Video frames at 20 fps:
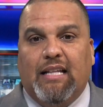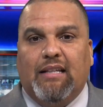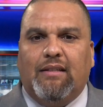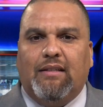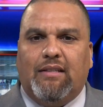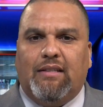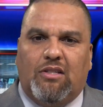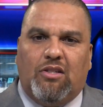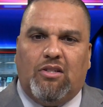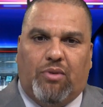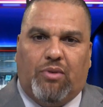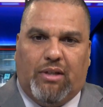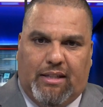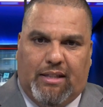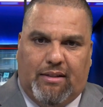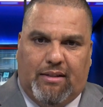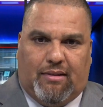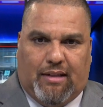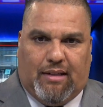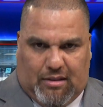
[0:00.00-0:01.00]
Listen to what
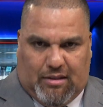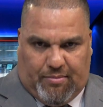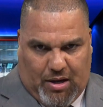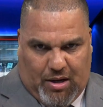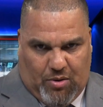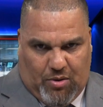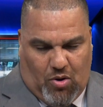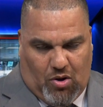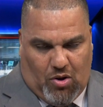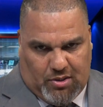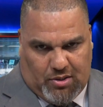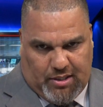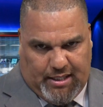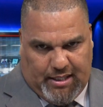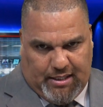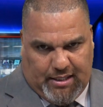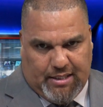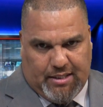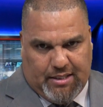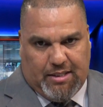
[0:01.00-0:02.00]
he says about walls. Take
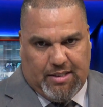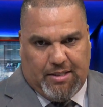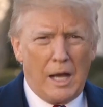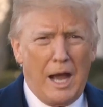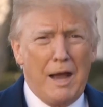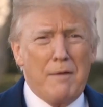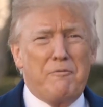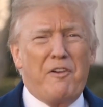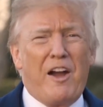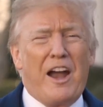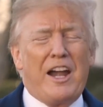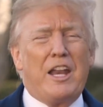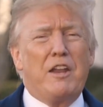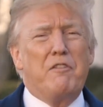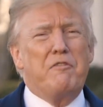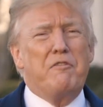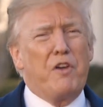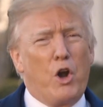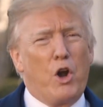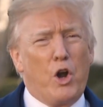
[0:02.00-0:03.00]
a listen. I'm
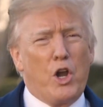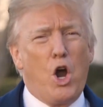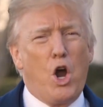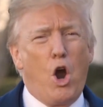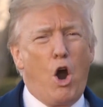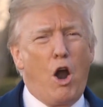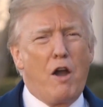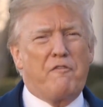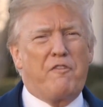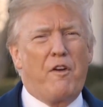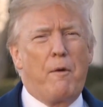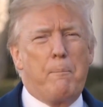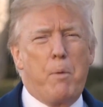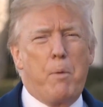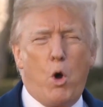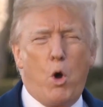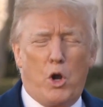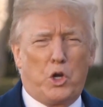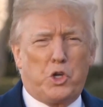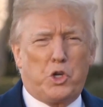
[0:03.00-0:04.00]
fighting very hard for
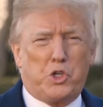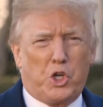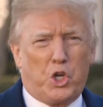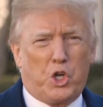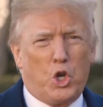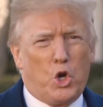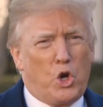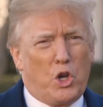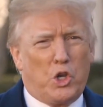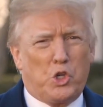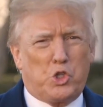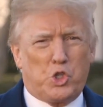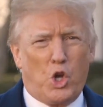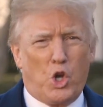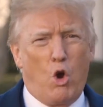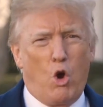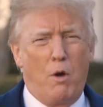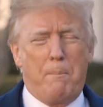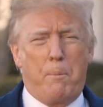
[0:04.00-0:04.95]
border security, so